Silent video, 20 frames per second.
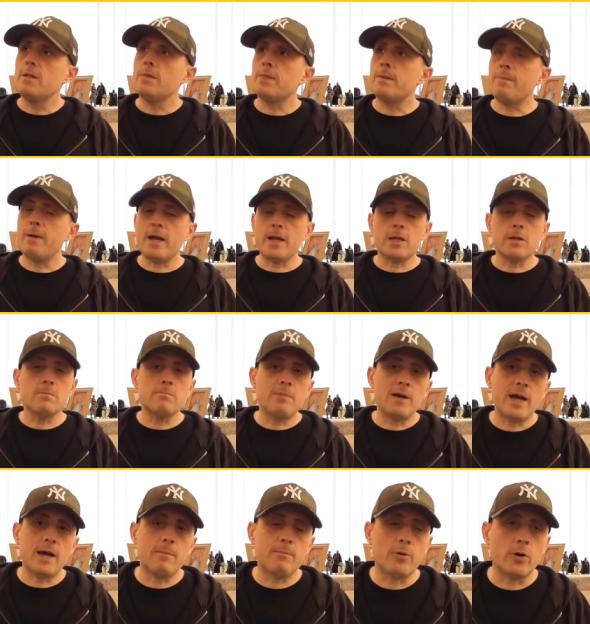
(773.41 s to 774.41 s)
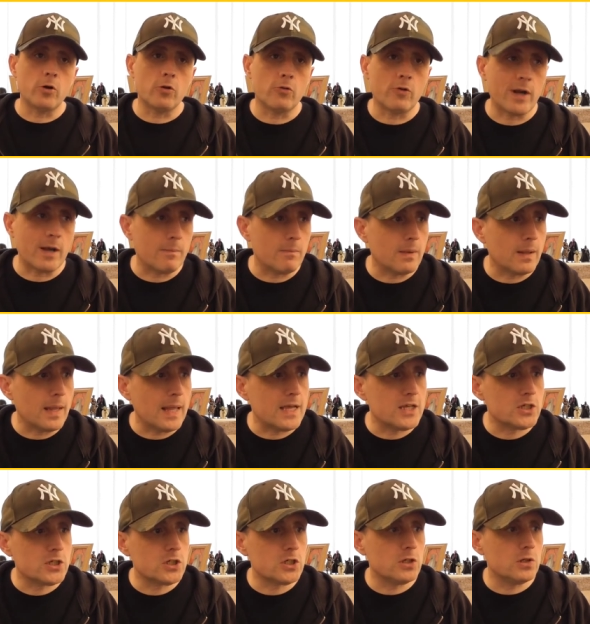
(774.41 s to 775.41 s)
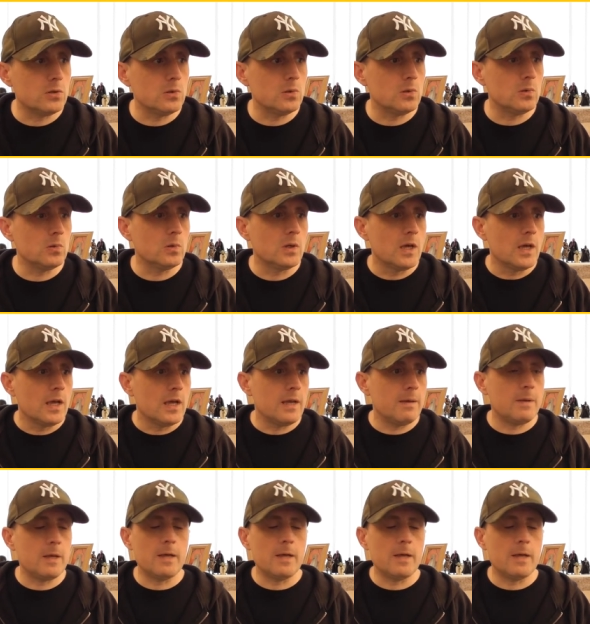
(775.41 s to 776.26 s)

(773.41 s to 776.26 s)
the back compat program lets you it,